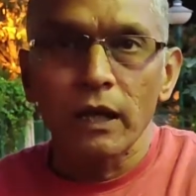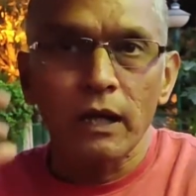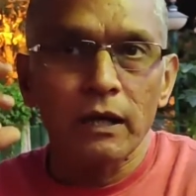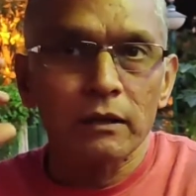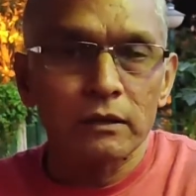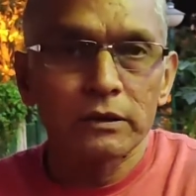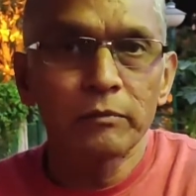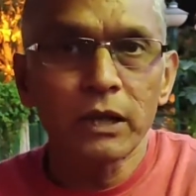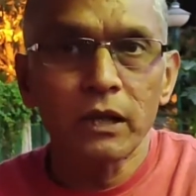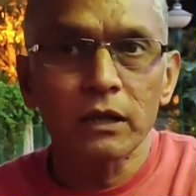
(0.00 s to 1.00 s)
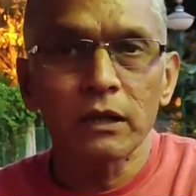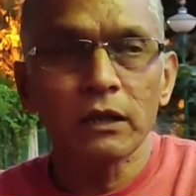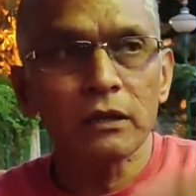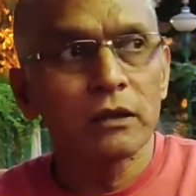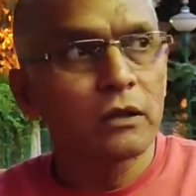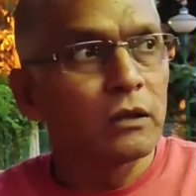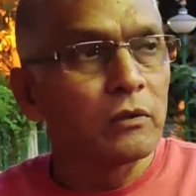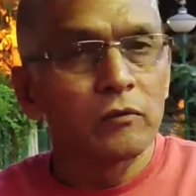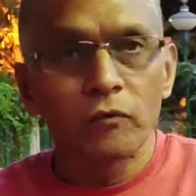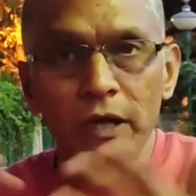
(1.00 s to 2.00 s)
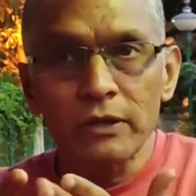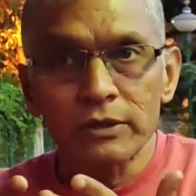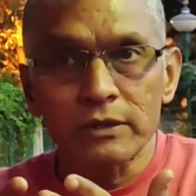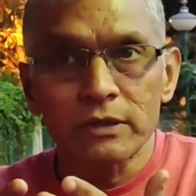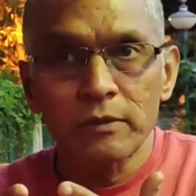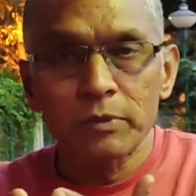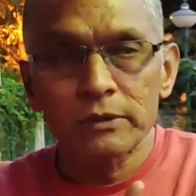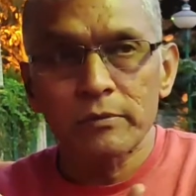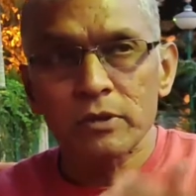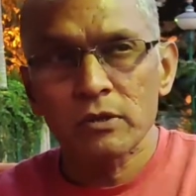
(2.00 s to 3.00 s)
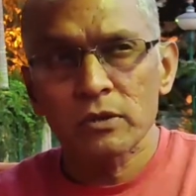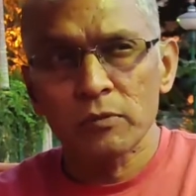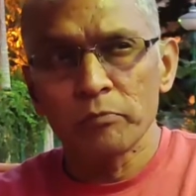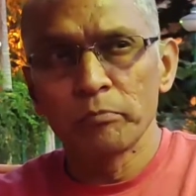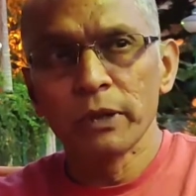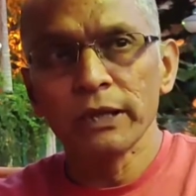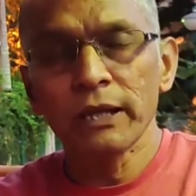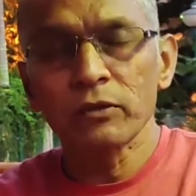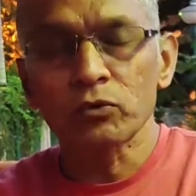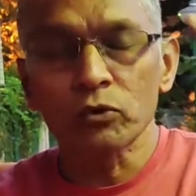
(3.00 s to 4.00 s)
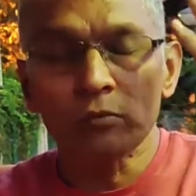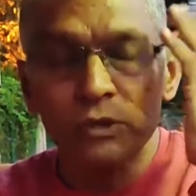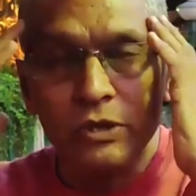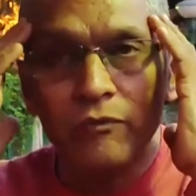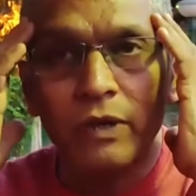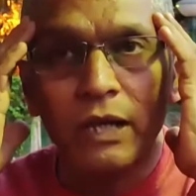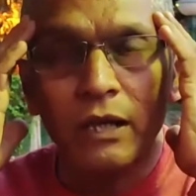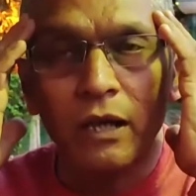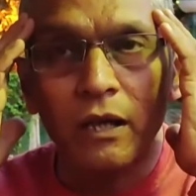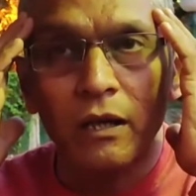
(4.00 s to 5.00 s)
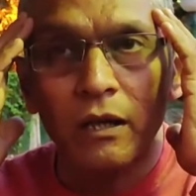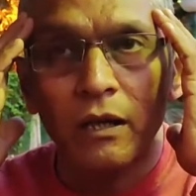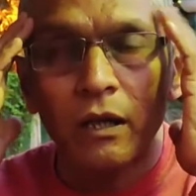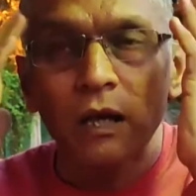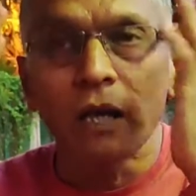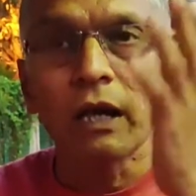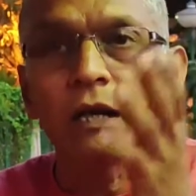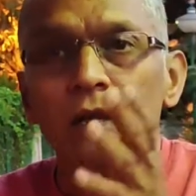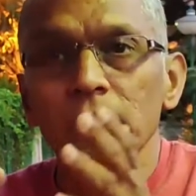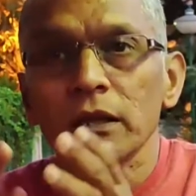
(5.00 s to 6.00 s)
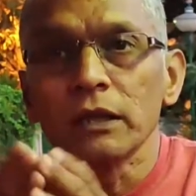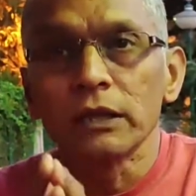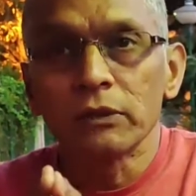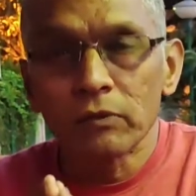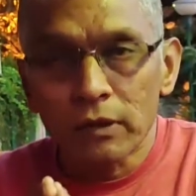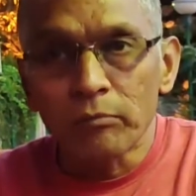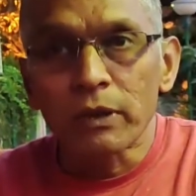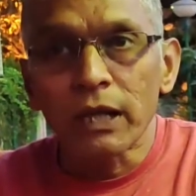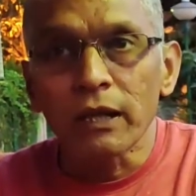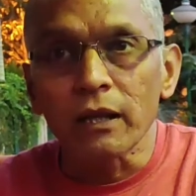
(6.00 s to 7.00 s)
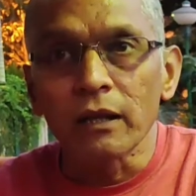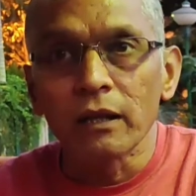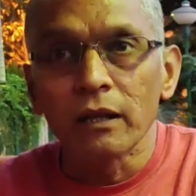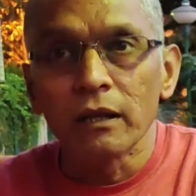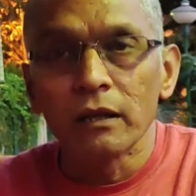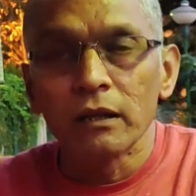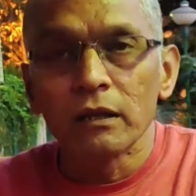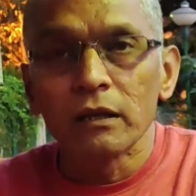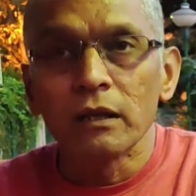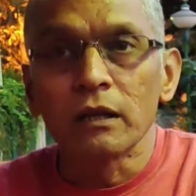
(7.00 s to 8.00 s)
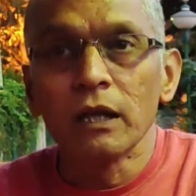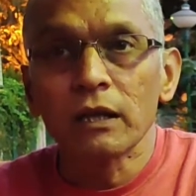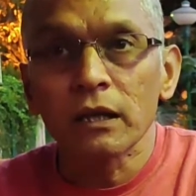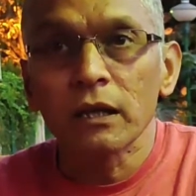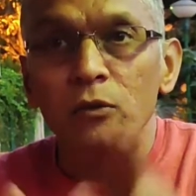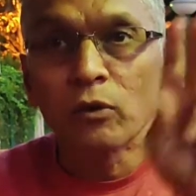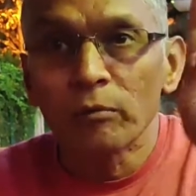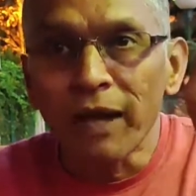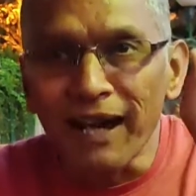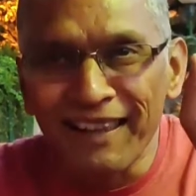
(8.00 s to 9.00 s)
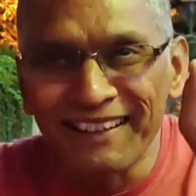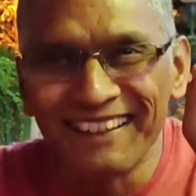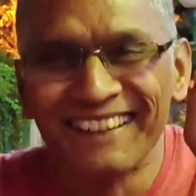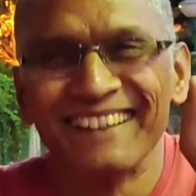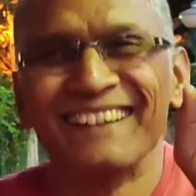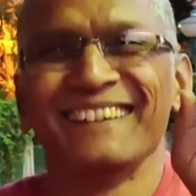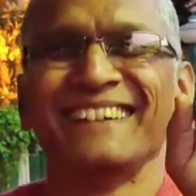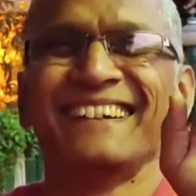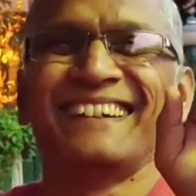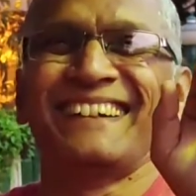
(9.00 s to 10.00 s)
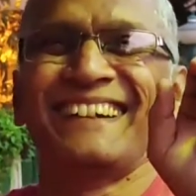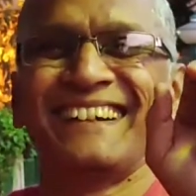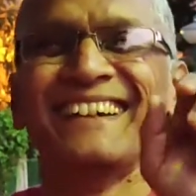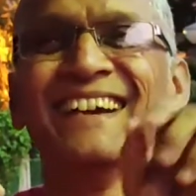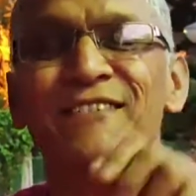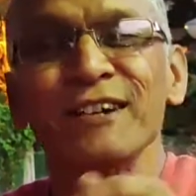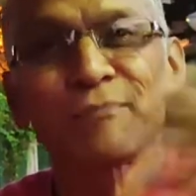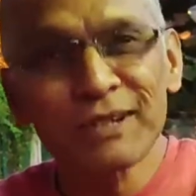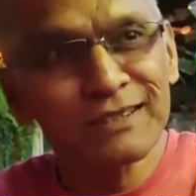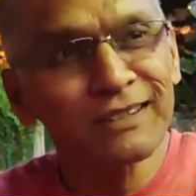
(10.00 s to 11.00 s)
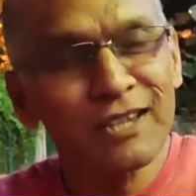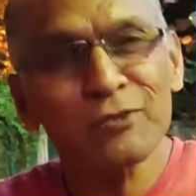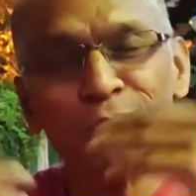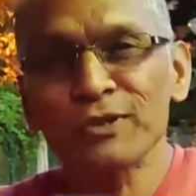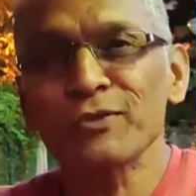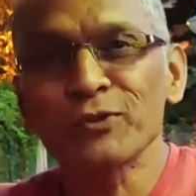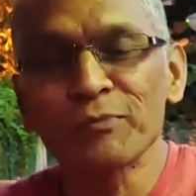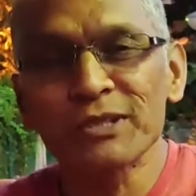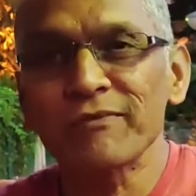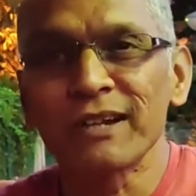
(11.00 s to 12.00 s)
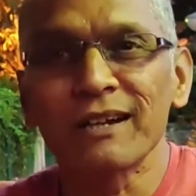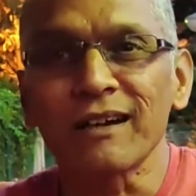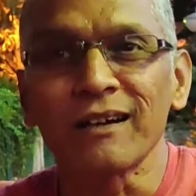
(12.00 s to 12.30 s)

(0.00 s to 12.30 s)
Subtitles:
And similarly, 5 sensory perceptions are bringing in so much of data, and your brain literally go mad. Okay, because it has to process so much of data.